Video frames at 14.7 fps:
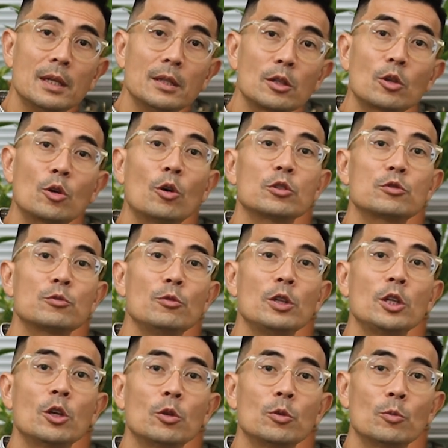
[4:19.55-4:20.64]
The court's
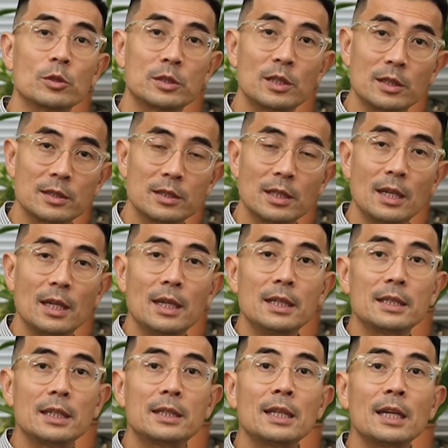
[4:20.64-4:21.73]
ruling was this:
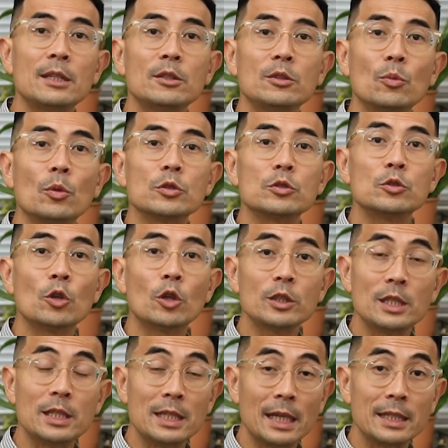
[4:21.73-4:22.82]
the tenant was not
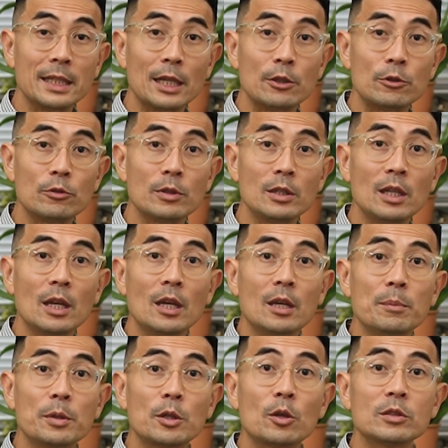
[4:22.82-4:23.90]
denied entry
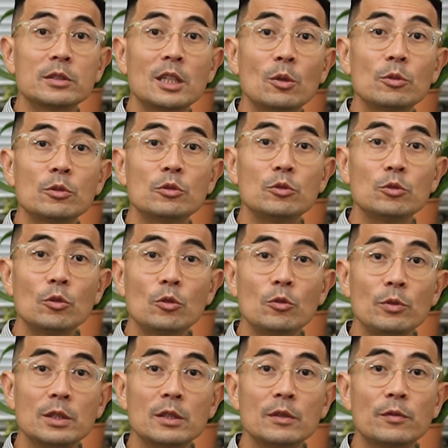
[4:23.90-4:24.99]
because there was no
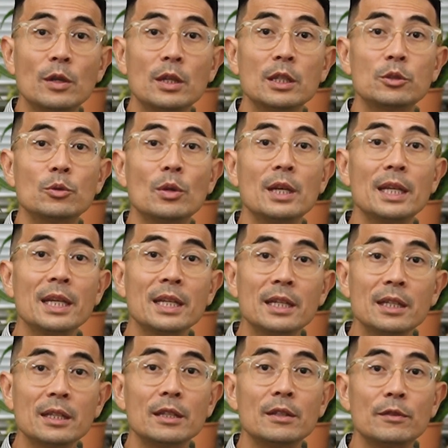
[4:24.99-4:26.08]
reason for her to
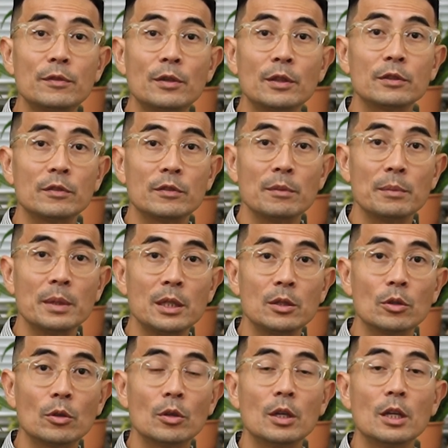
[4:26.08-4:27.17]
linger in front of the main
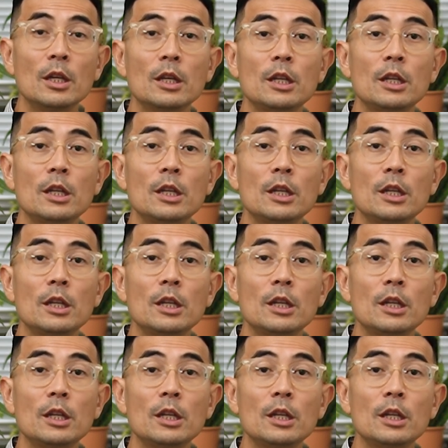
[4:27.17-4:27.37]
door